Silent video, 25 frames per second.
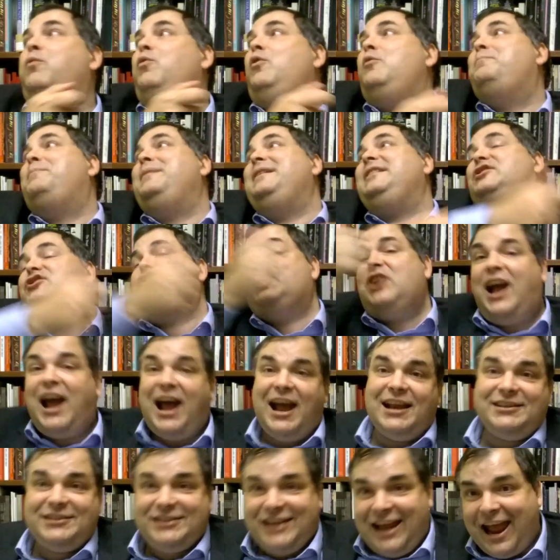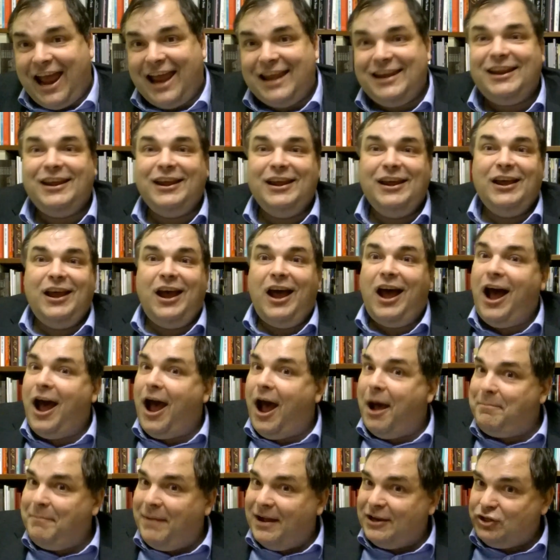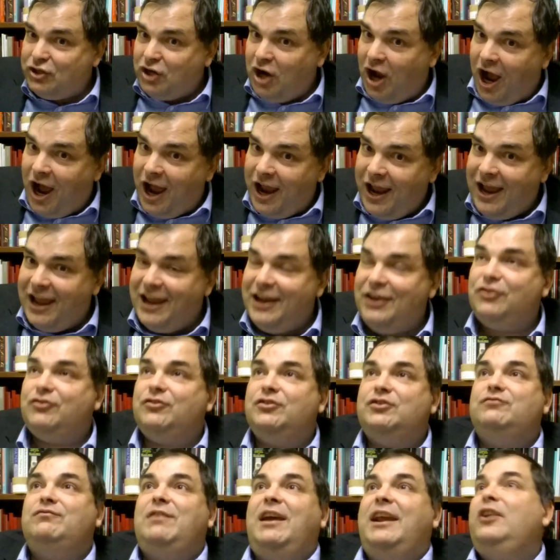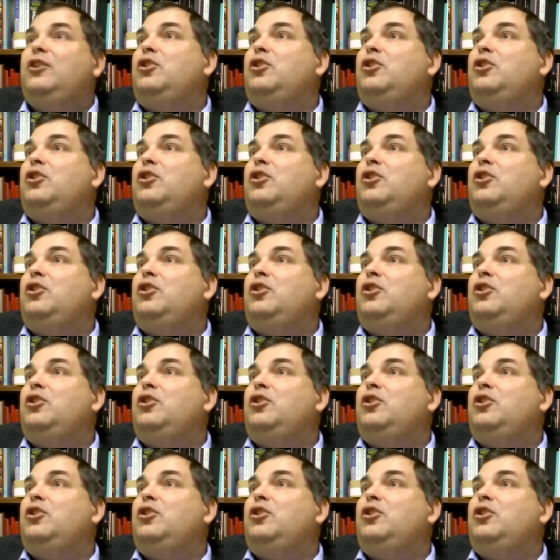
will be charged at a much higher interest rate.